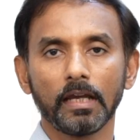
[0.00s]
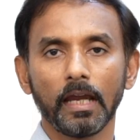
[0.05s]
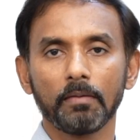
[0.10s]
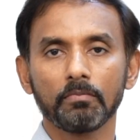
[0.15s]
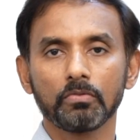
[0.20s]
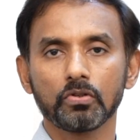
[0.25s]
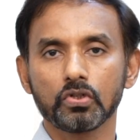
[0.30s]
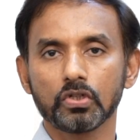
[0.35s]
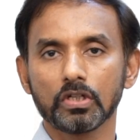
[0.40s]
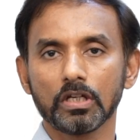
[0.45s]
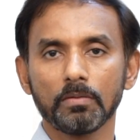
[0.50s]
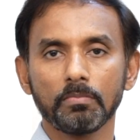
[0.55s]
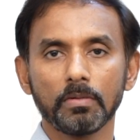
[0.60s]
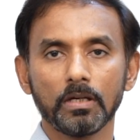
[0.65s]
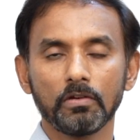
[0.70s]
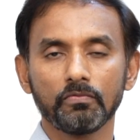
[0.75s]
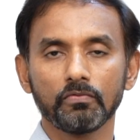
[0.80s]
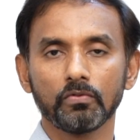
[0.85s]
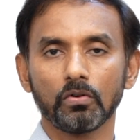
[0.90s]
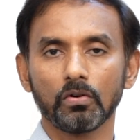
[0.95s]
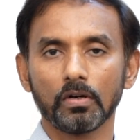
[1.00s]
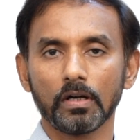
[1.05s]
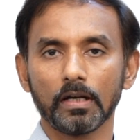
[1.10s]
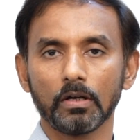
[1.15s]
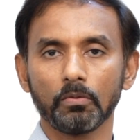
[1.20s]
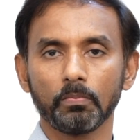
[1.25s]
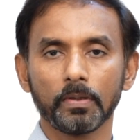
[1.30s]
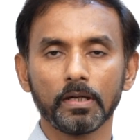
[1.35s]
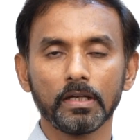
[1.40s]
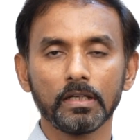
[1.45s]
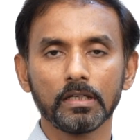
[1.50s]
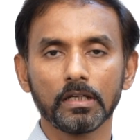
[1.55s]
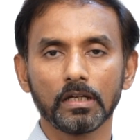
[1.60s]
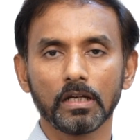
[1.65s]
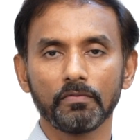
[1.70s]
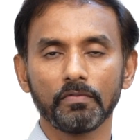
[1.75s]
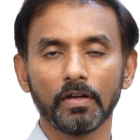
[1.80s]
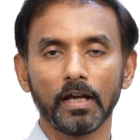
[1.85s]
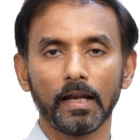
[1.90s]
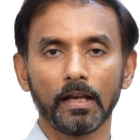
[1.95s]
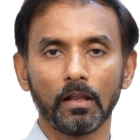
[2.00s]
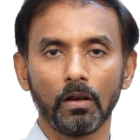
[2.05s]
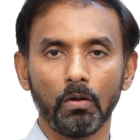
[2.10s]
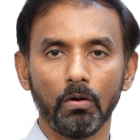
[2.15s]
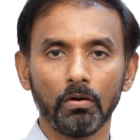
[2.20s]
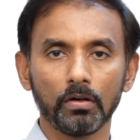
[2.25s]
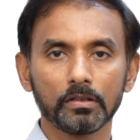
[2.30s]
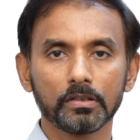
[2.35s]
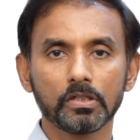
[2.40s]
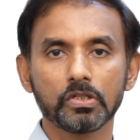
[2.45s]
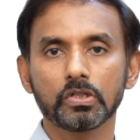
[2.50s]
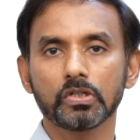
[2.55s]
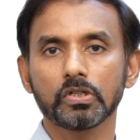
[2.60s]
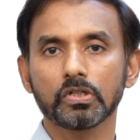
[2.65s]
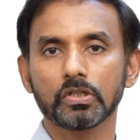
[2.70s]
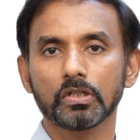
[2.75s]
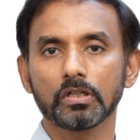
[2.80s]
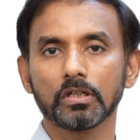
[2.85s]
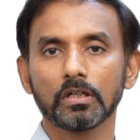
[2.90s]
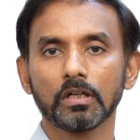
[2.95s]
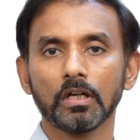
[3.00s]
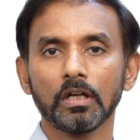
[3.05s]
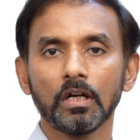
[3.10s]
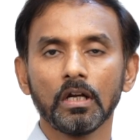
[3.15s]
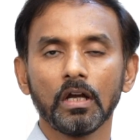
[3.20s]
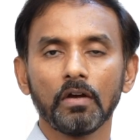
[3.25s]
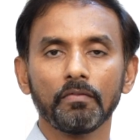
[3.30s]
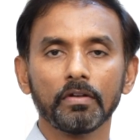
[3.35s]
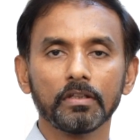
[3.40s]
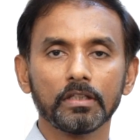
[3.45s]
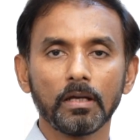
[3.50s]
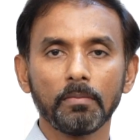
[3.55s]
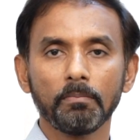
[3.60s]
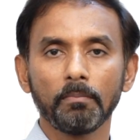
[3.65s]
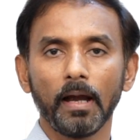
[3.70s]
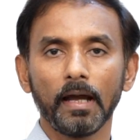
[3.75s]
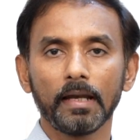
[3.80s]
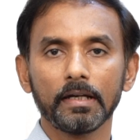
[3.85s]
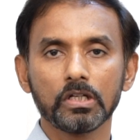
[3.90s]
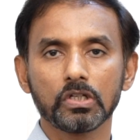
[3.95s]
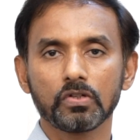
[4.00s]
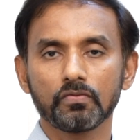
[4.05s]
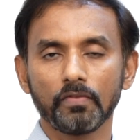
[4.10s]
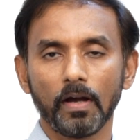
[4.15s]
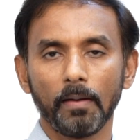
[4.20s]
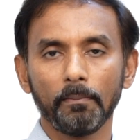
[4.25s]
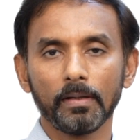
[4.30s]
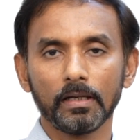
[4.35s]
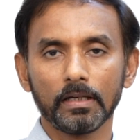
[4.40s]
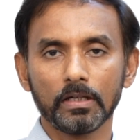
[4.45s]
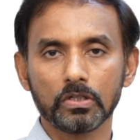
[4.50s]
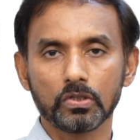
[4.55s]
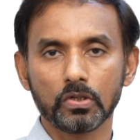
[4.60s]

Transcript: came to see me for an opinion, and we had a long discussion with him and his family.